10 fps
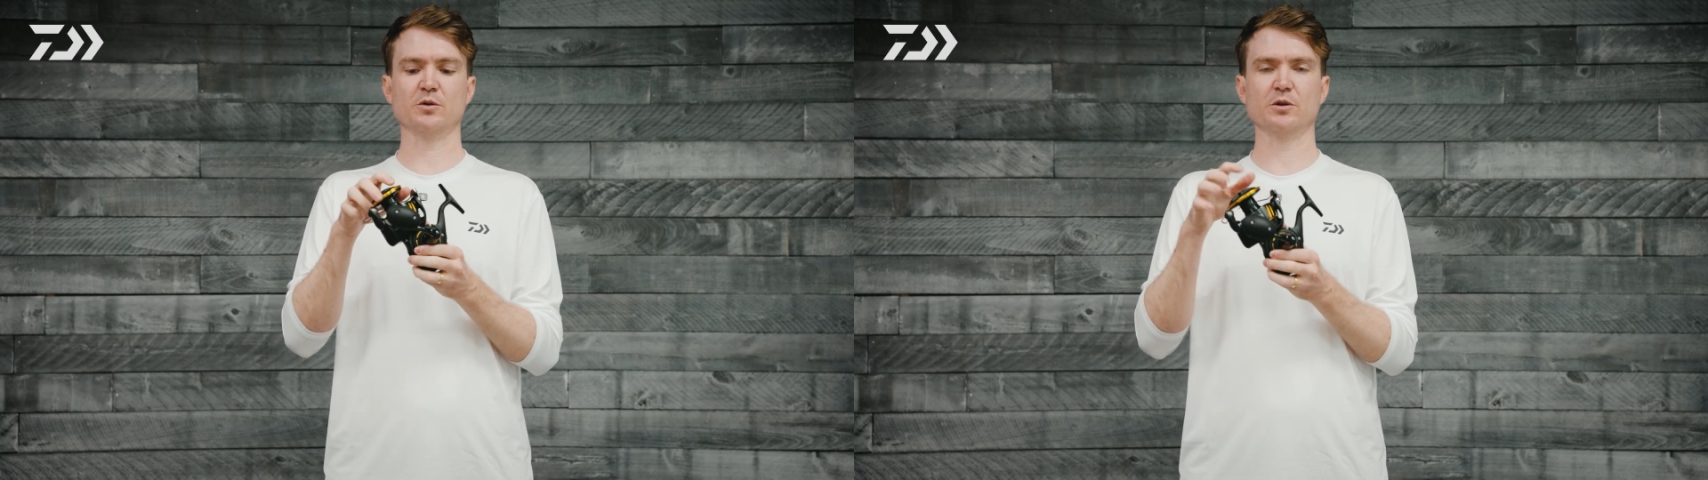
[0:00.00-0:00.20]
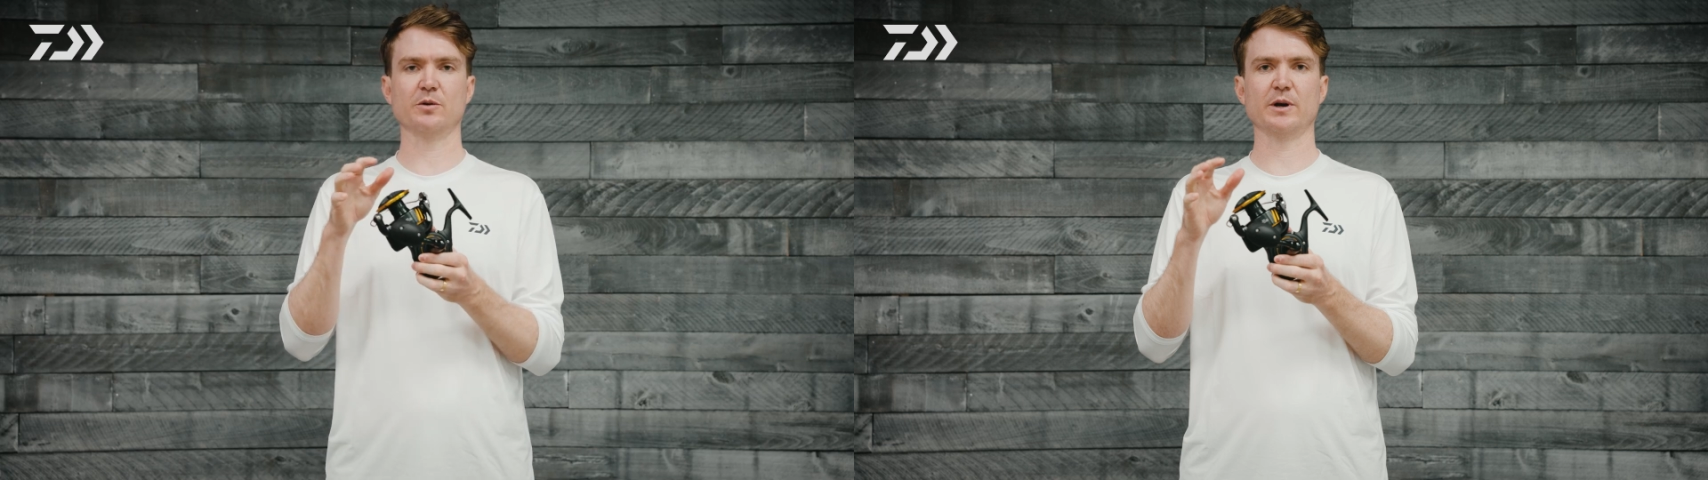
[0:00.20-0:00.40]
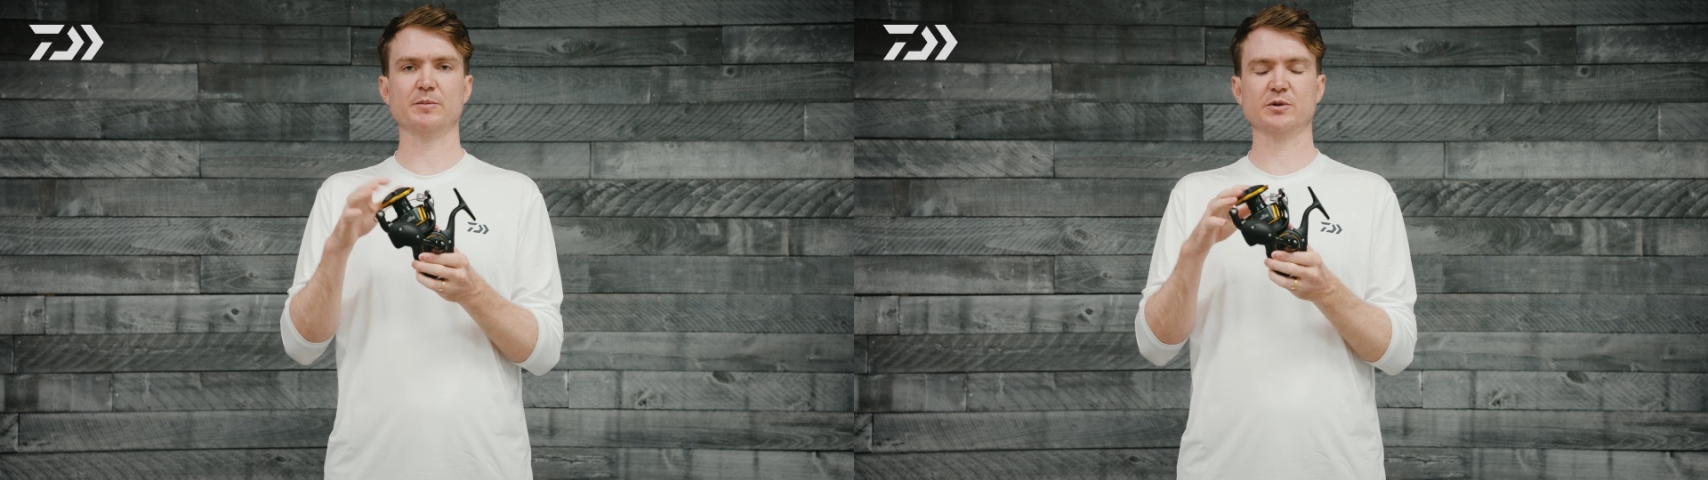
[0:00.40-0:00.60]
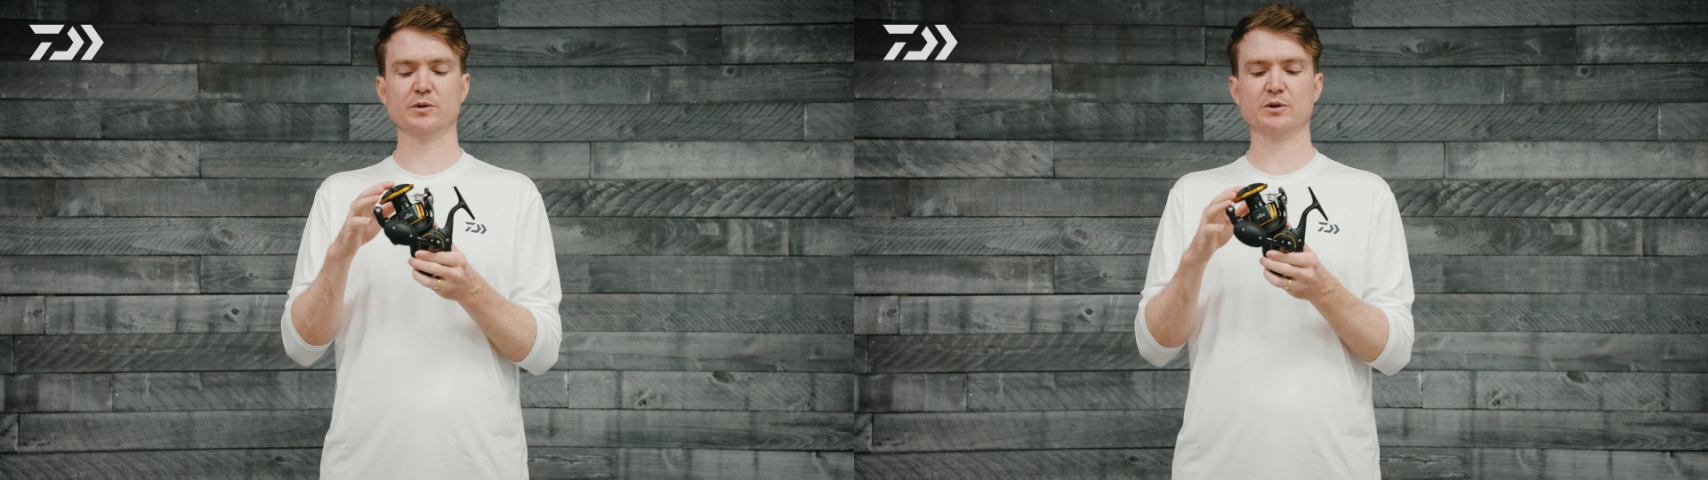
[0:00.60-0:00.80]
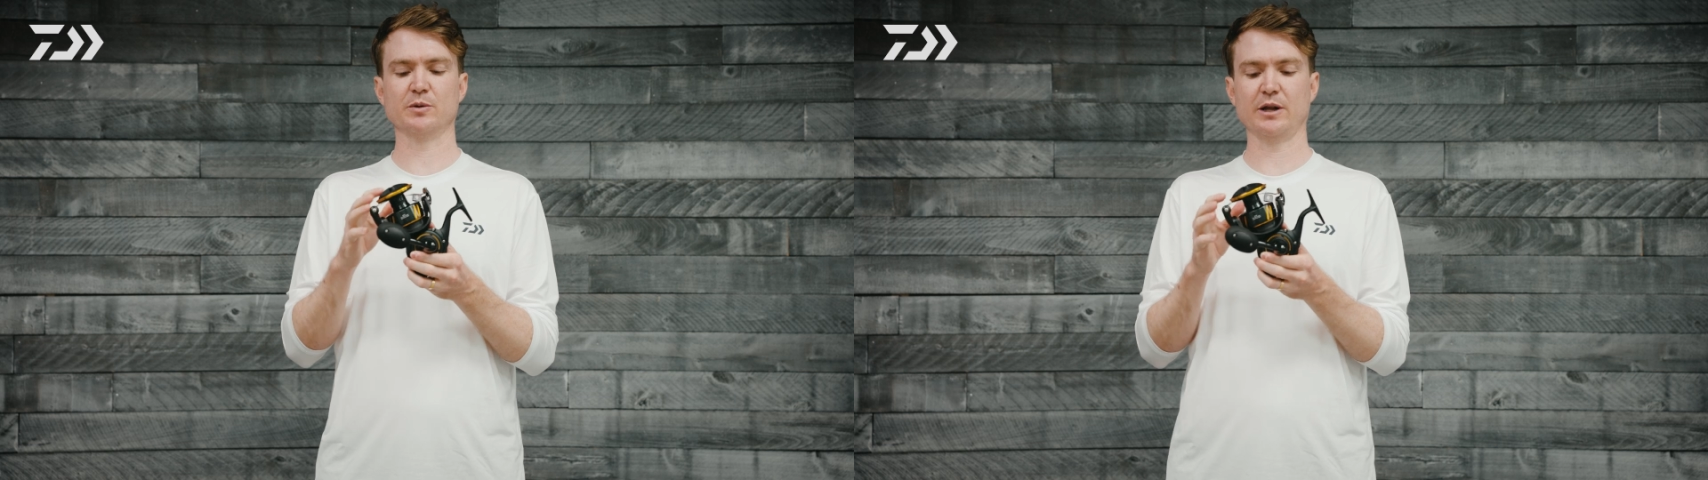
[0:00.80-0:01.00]
all the way up
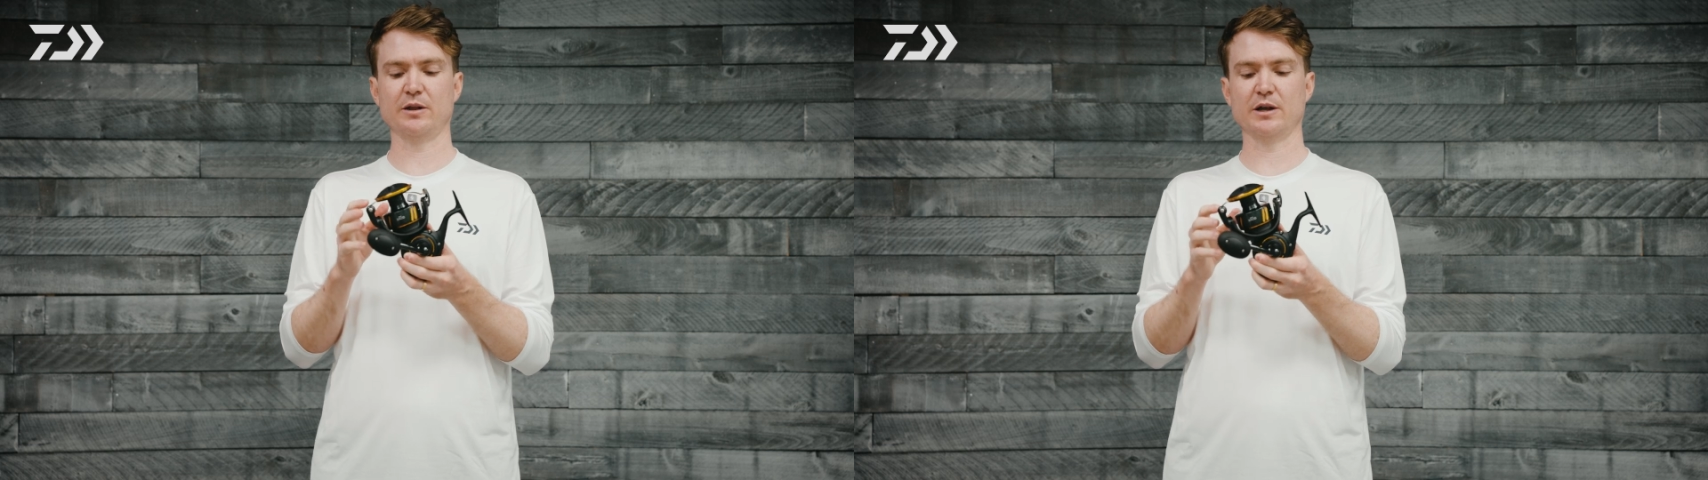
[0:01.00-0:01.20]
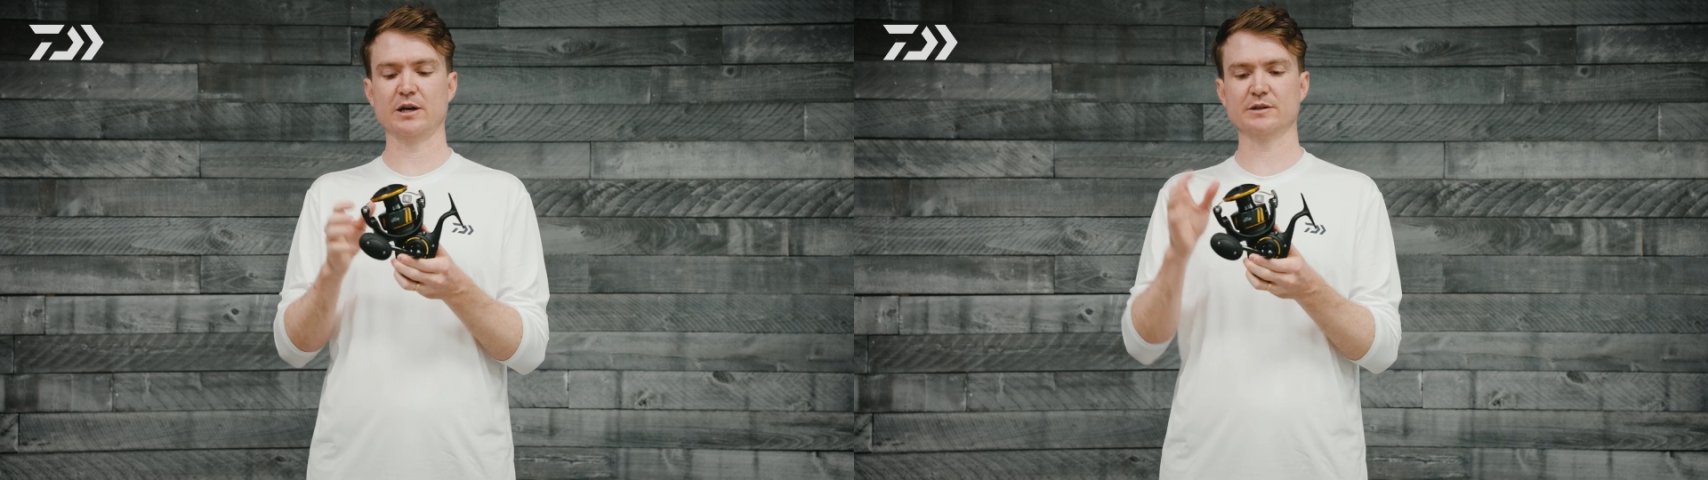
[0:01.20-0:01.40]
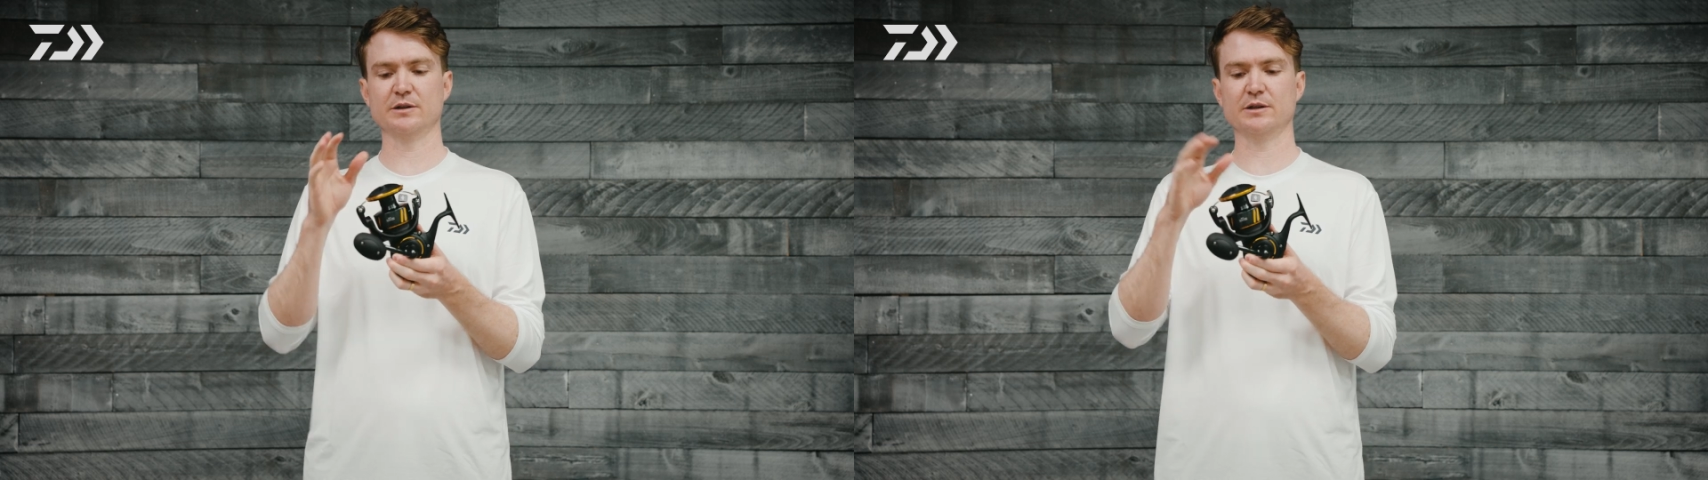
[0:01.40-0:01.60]
to a 20,000.